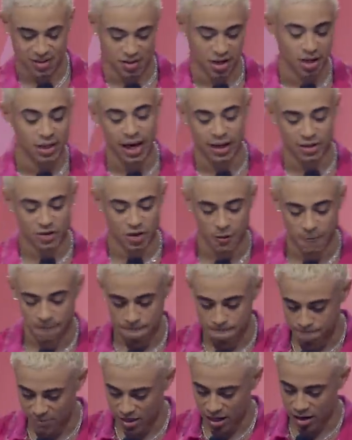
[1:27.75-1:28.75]
tax
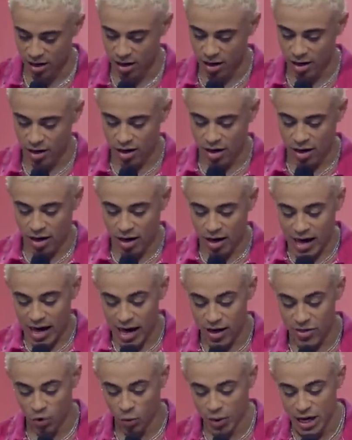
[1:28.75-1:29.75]
collector
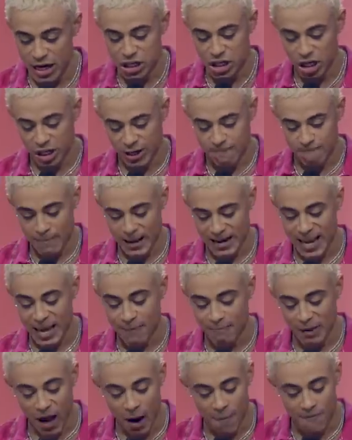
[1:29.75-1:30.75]
in the region,
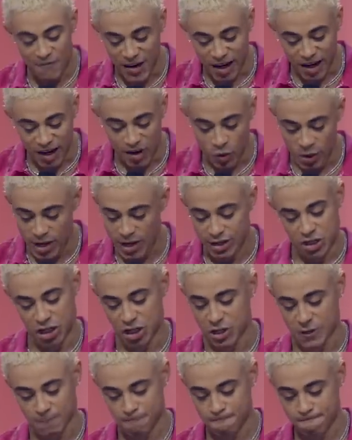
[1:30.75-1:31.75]
and he had become very
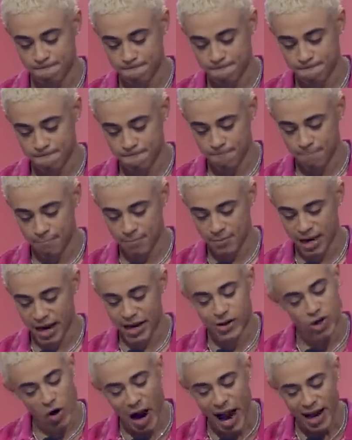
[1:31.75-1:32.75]
rich.
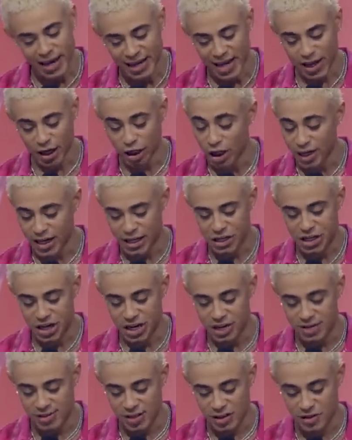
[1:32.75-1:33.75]
He tried to get a look
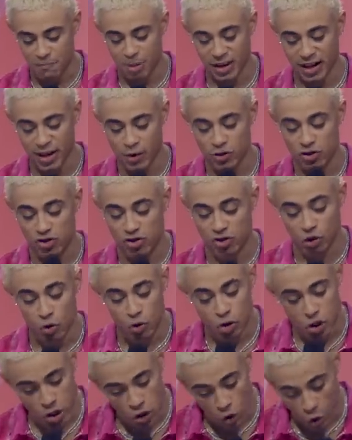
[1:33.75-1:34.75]
at Jesus, but he was
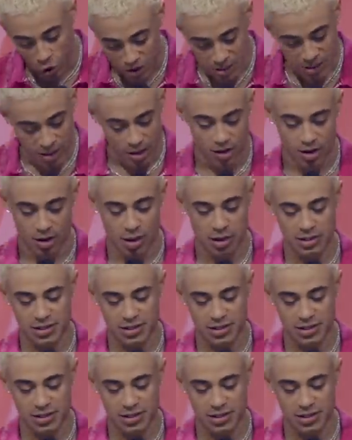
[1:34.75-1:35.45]
too short